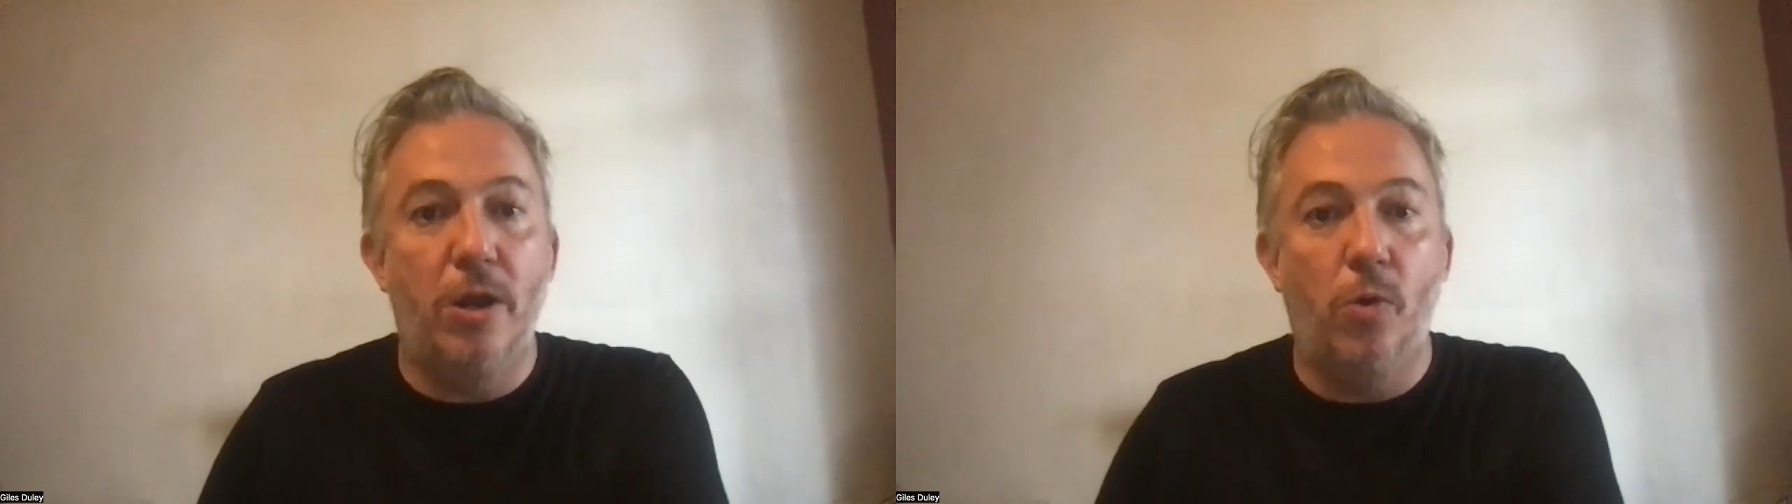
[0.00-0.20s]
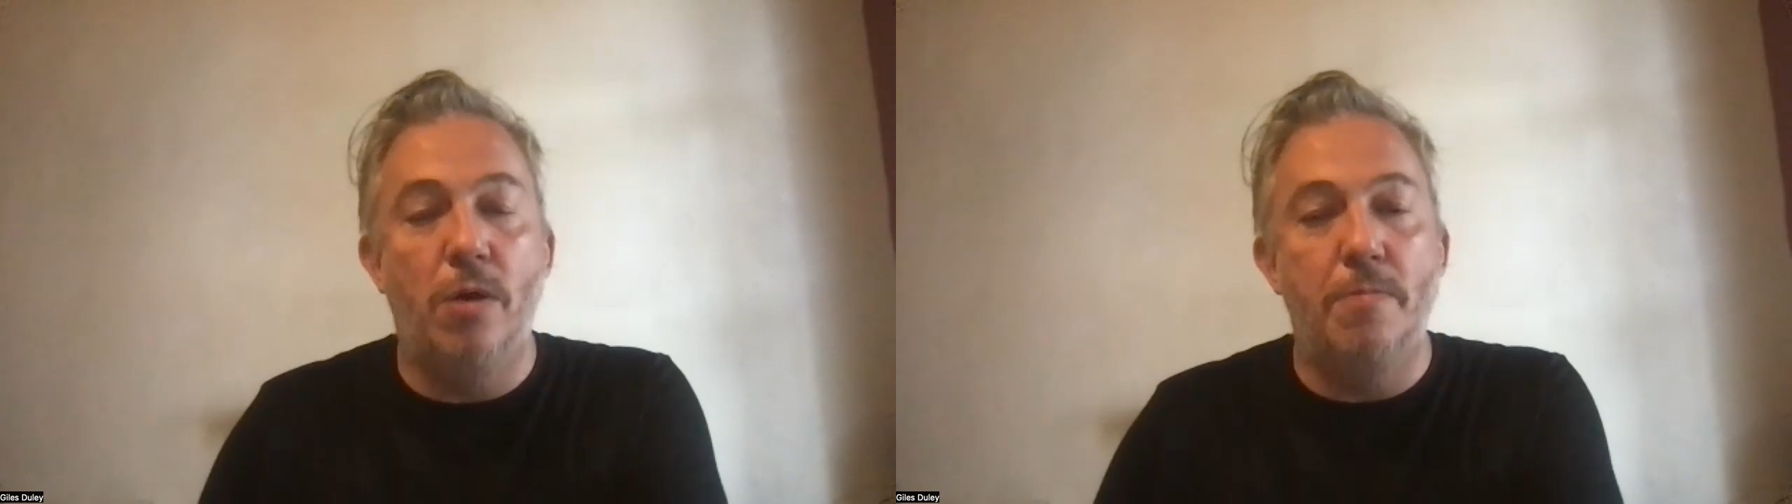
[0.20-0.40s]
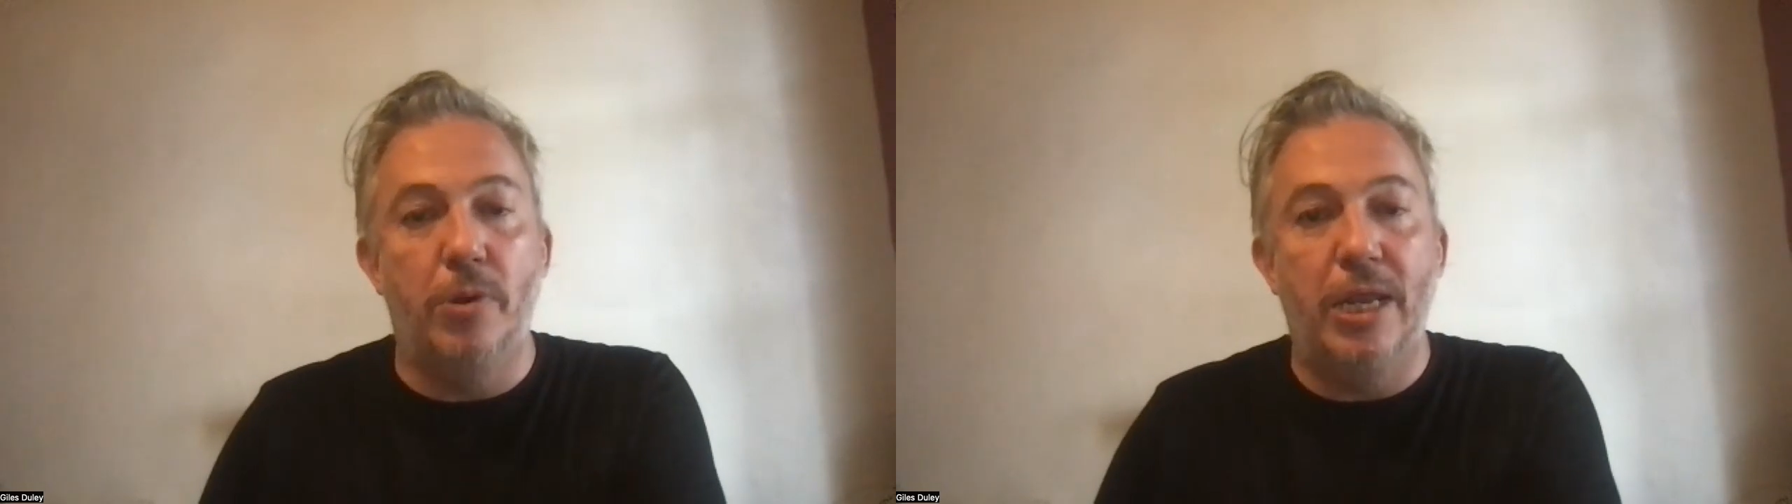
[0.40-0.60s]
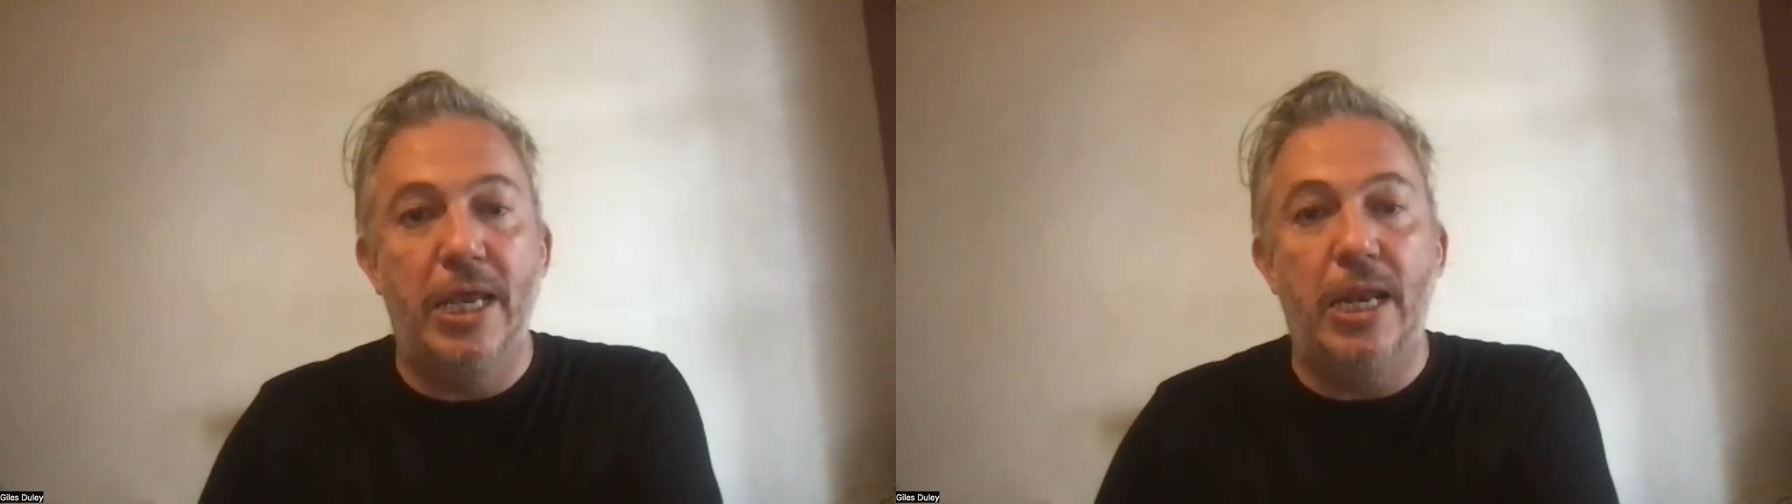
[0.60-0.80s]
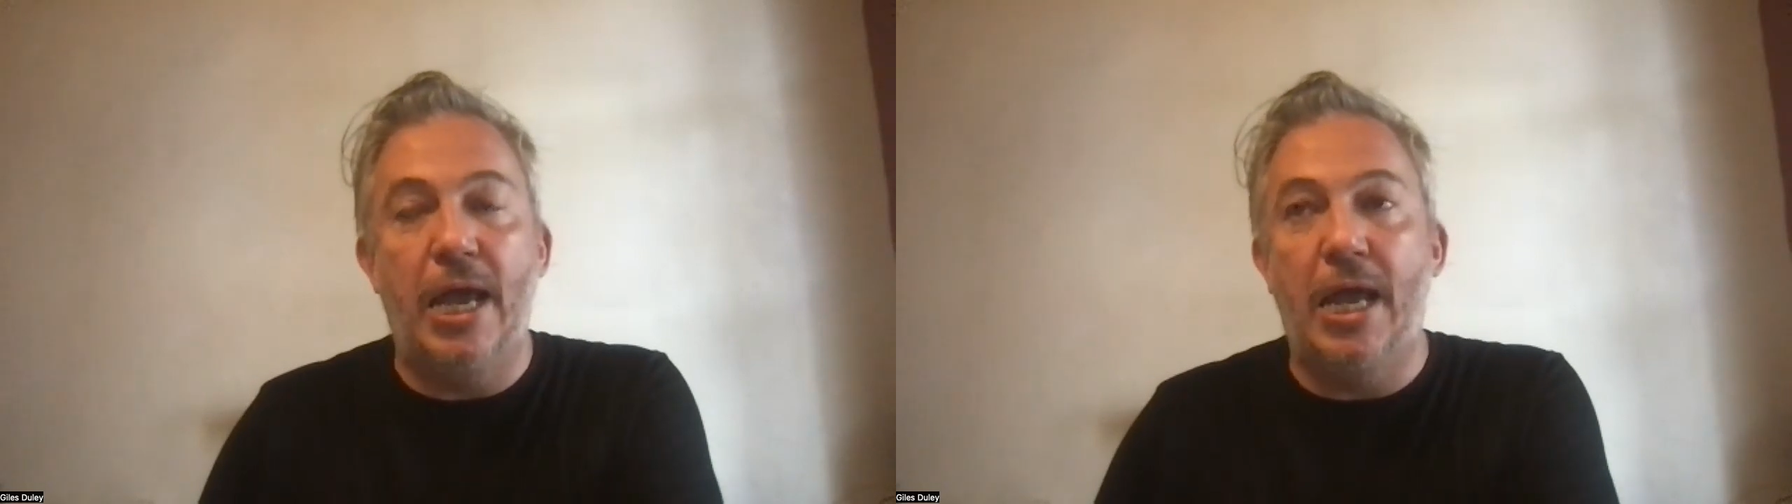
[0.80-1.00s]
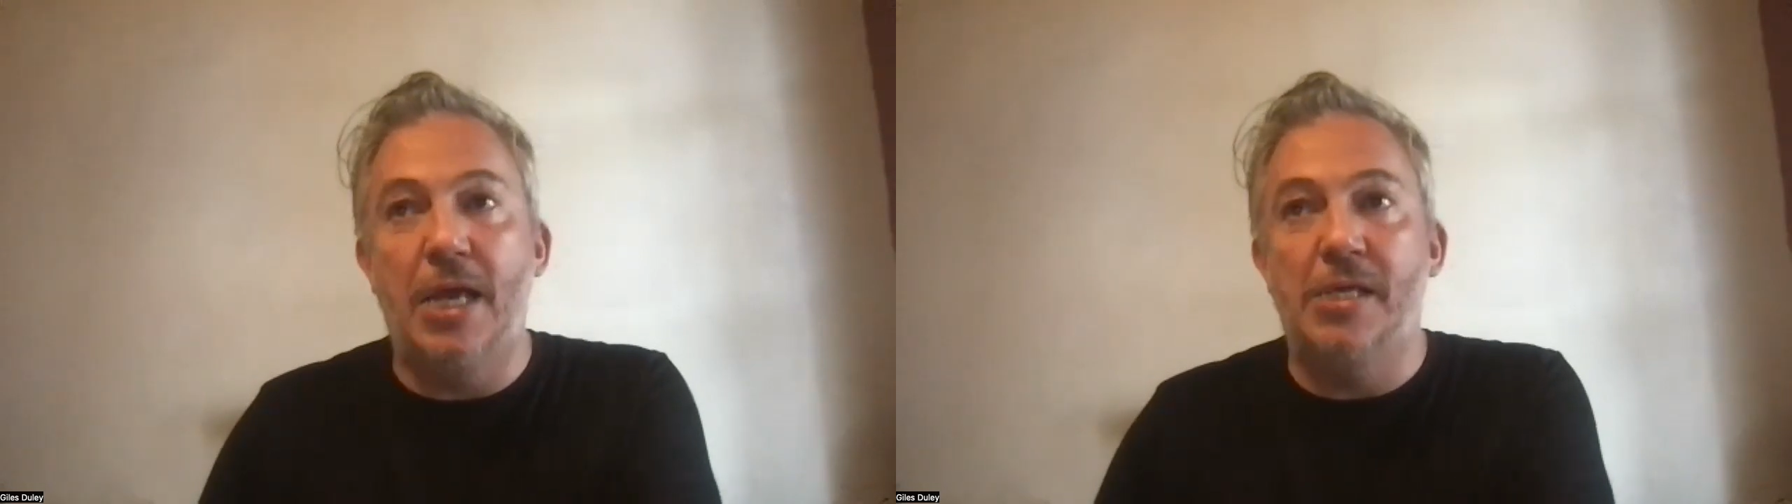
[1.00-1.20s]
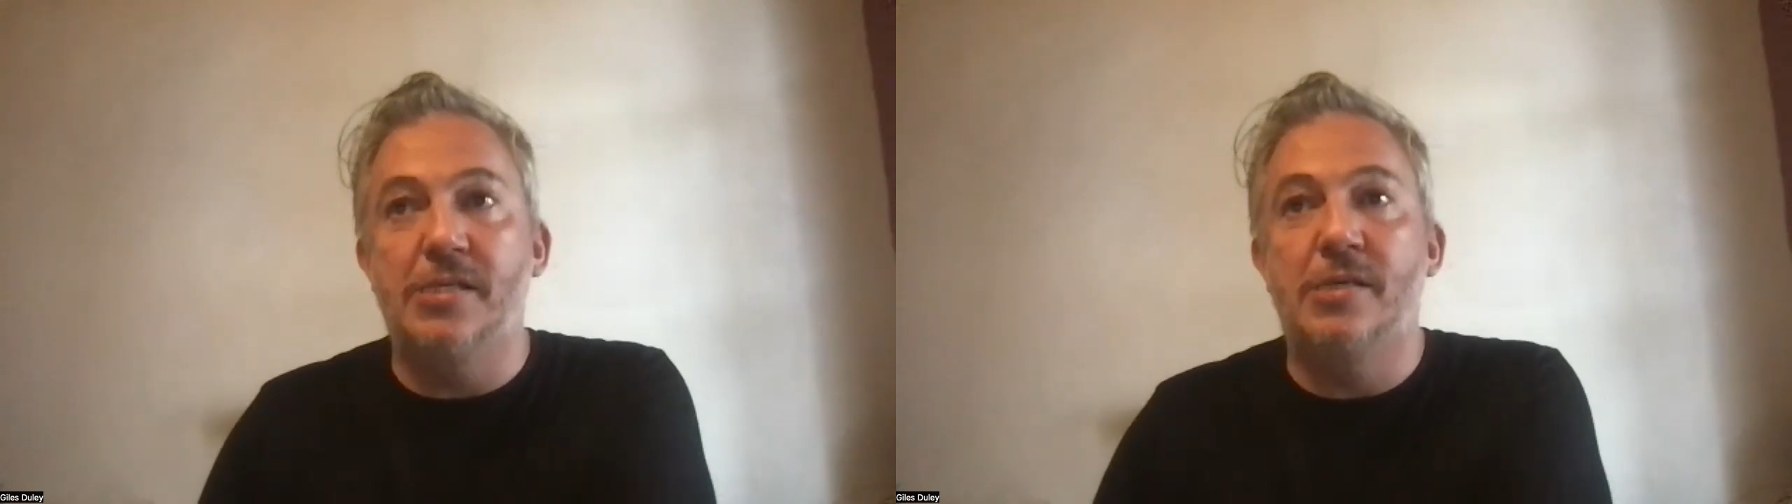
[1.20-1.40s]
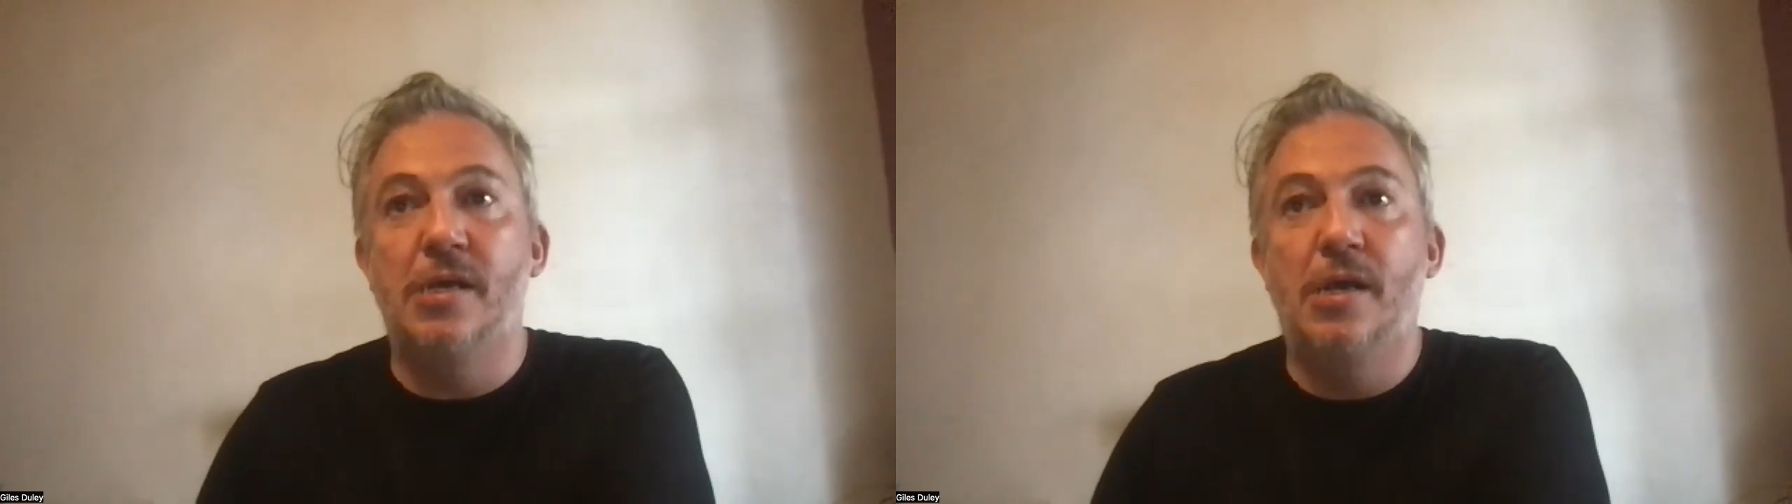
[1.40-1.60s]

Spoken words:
equipment, it has